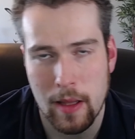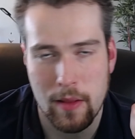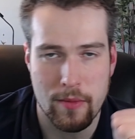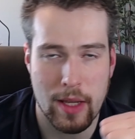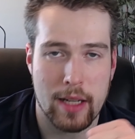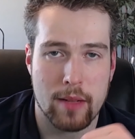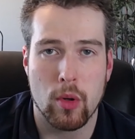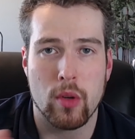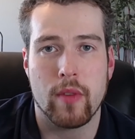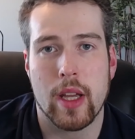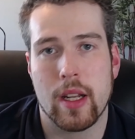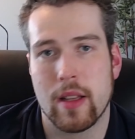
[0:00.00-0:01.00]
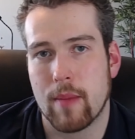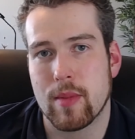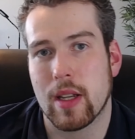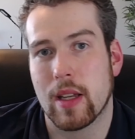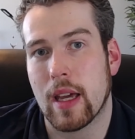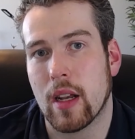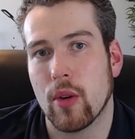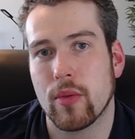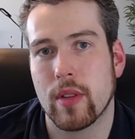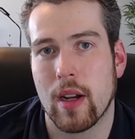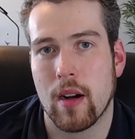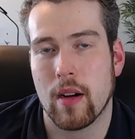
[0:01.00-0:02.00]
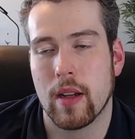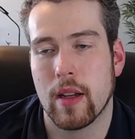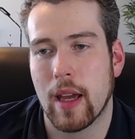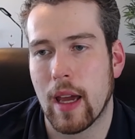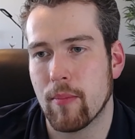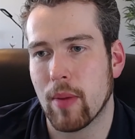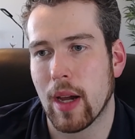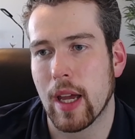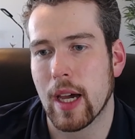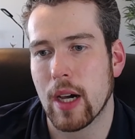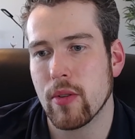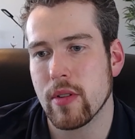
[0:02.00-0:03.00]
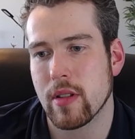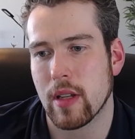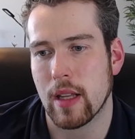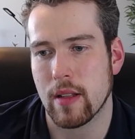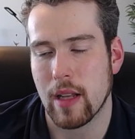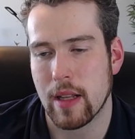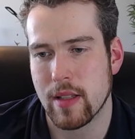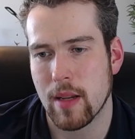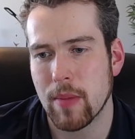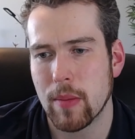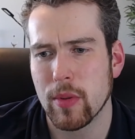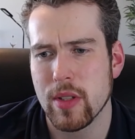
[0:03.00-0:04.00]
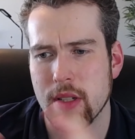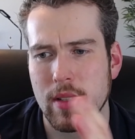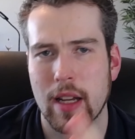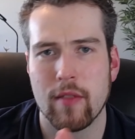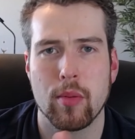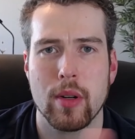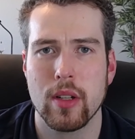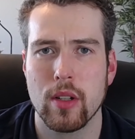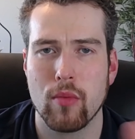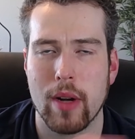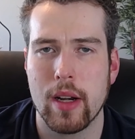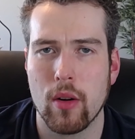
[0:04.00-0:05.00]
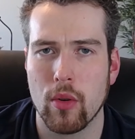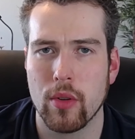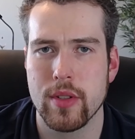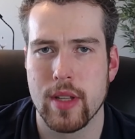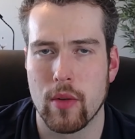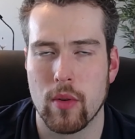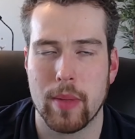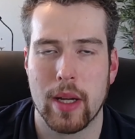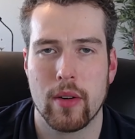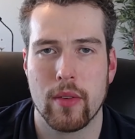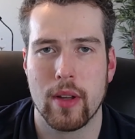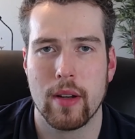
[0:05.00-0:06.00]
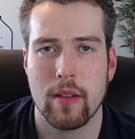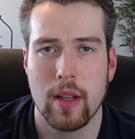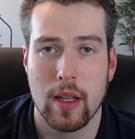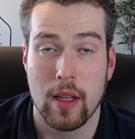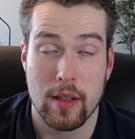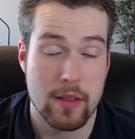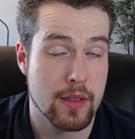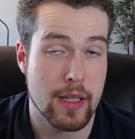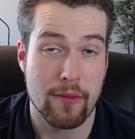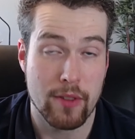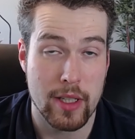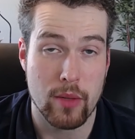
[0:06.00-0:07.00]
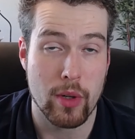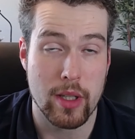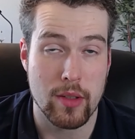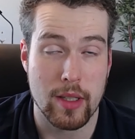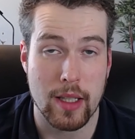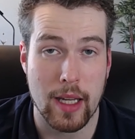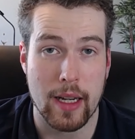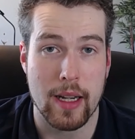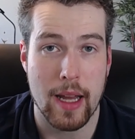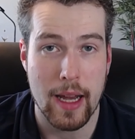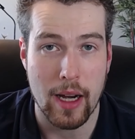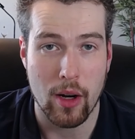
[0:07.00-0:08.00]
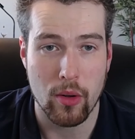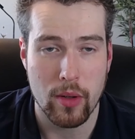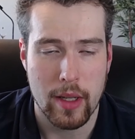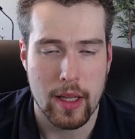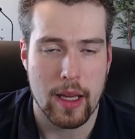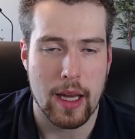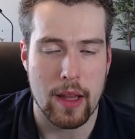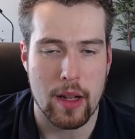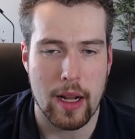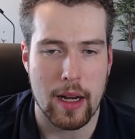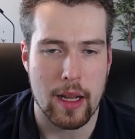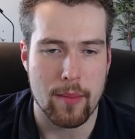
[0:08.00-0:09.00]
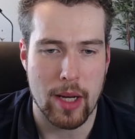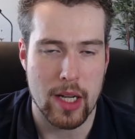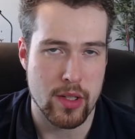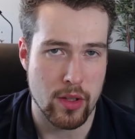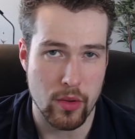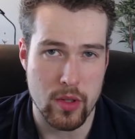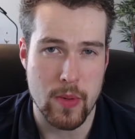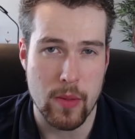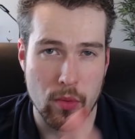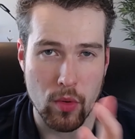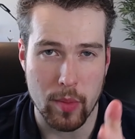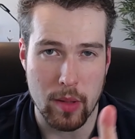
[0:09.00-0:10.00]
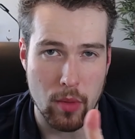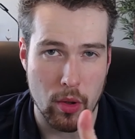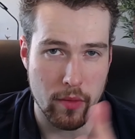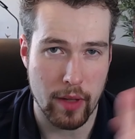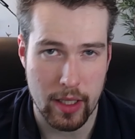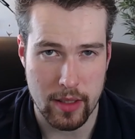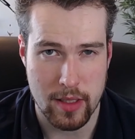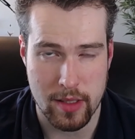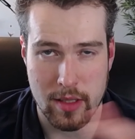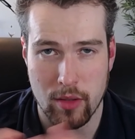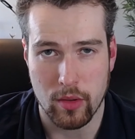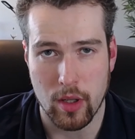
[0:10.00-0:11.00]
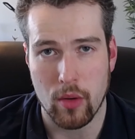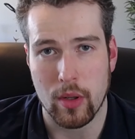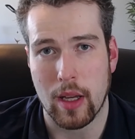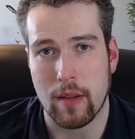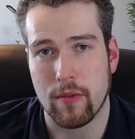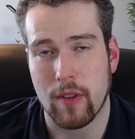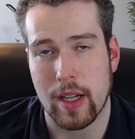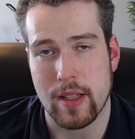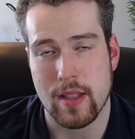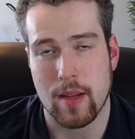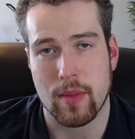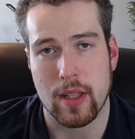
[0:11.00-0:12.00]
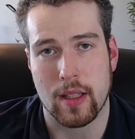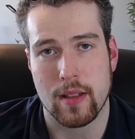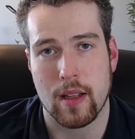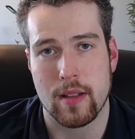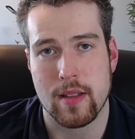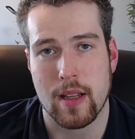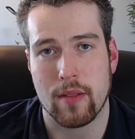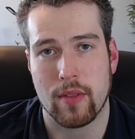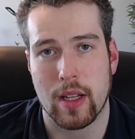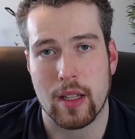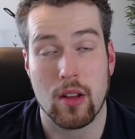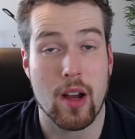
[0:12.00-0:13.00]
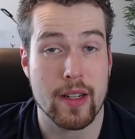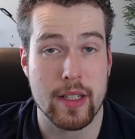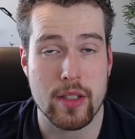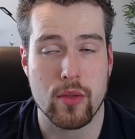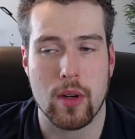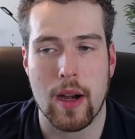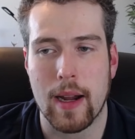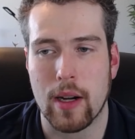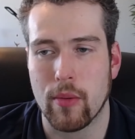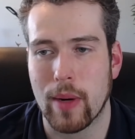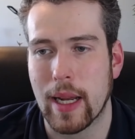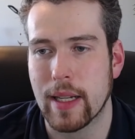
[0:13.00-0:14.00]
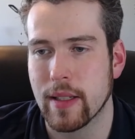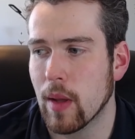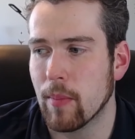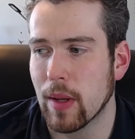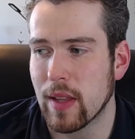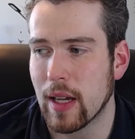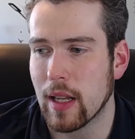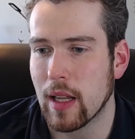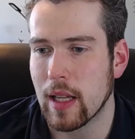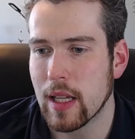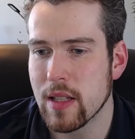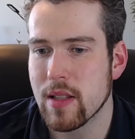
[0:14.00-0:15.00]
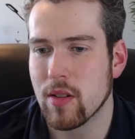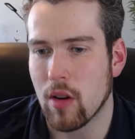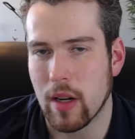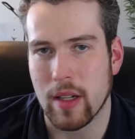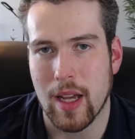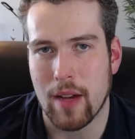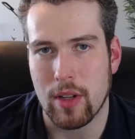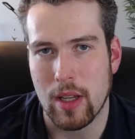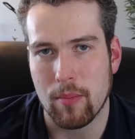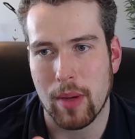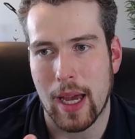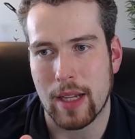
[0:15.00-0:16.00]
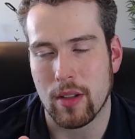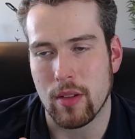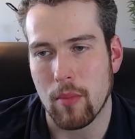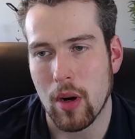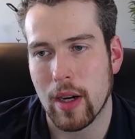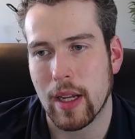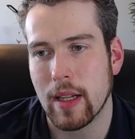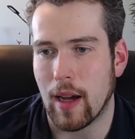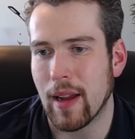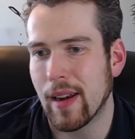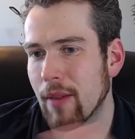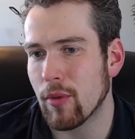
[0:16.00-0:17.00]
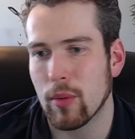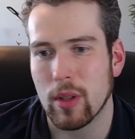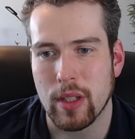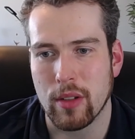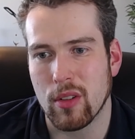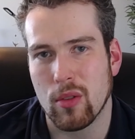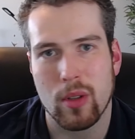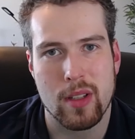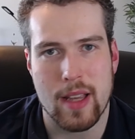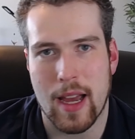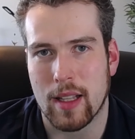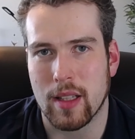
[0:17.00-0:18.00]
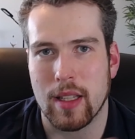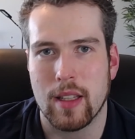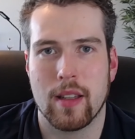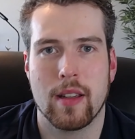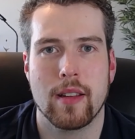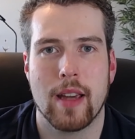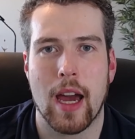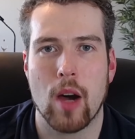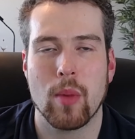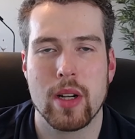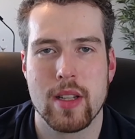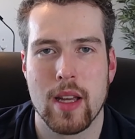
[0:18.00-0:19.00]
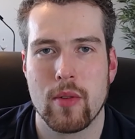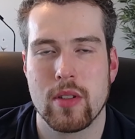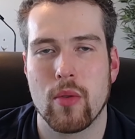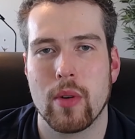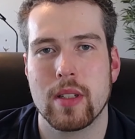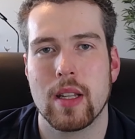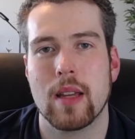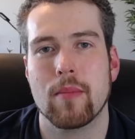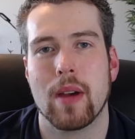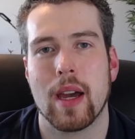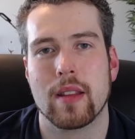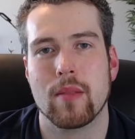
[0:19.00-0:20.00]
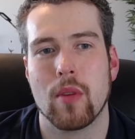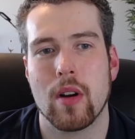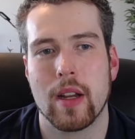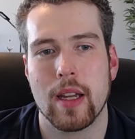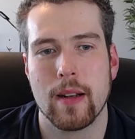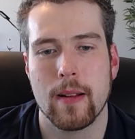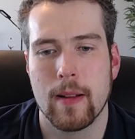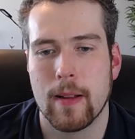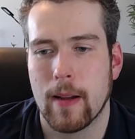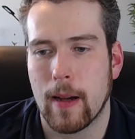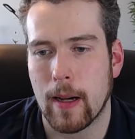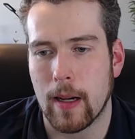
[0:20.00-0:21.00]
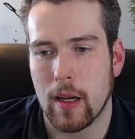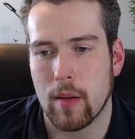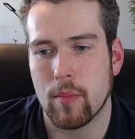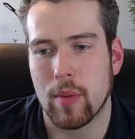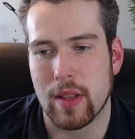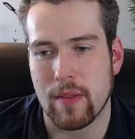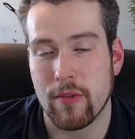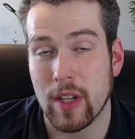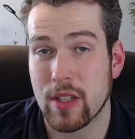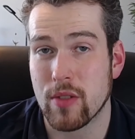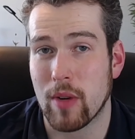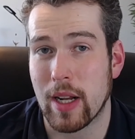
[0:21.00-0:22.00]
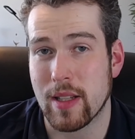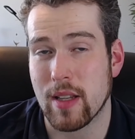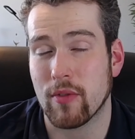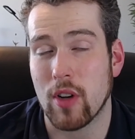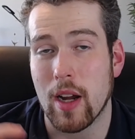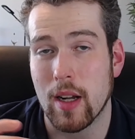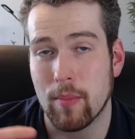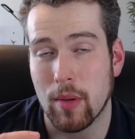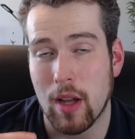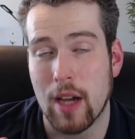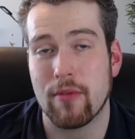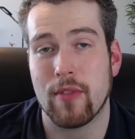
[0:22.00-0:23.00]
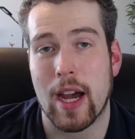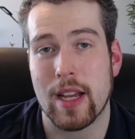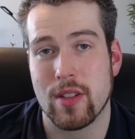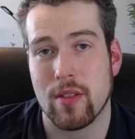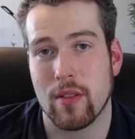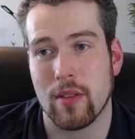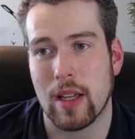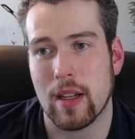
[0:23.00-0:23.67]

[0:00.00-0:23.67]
that motivated them to get out there and buy a house. And some people still have pretty good rate holds that were better than definitely what you can get now. And I imagine those people will be motivated to still go and find something instead of getting locked into a higher rate. But that is starting to have an impact on the market. I never really knew exactly how much that was going to impact the market, but the fixed rates have gone up a lot faster than